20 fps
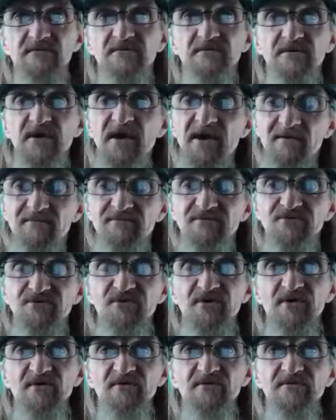
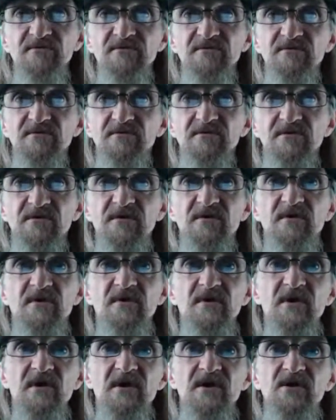Evansdale.
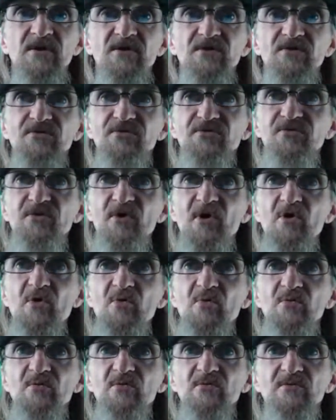
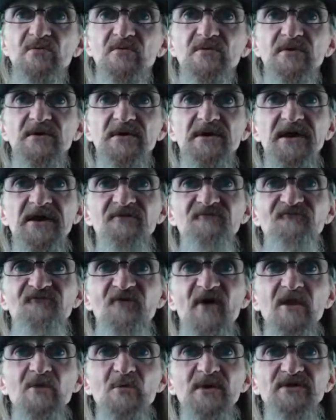So, in
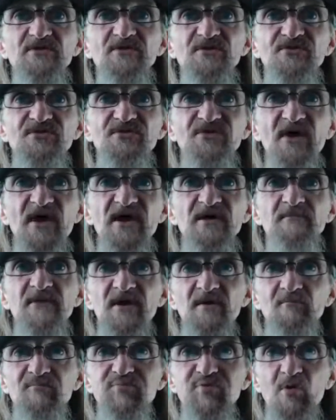following the same
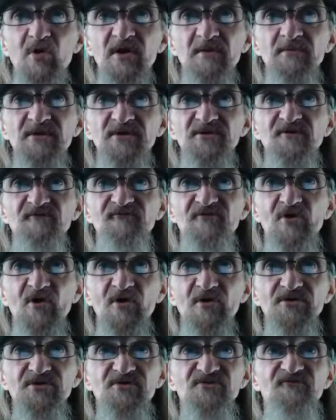employment
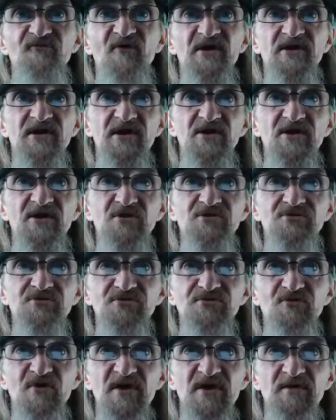difficulties, financial
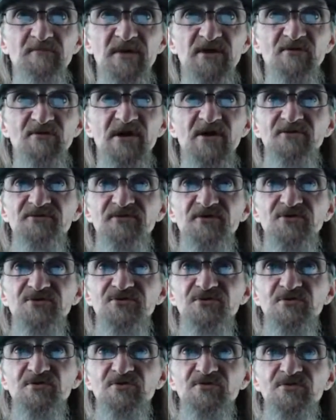strain, mental health
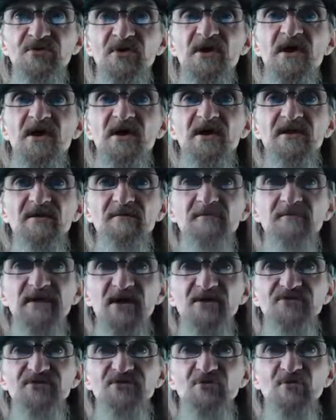issues, let me
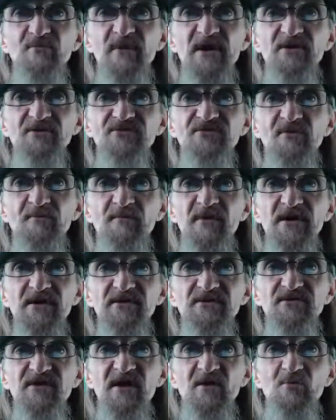ask you about
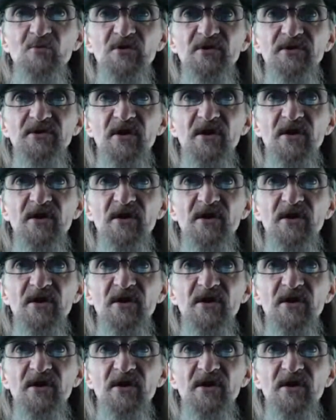somebody that would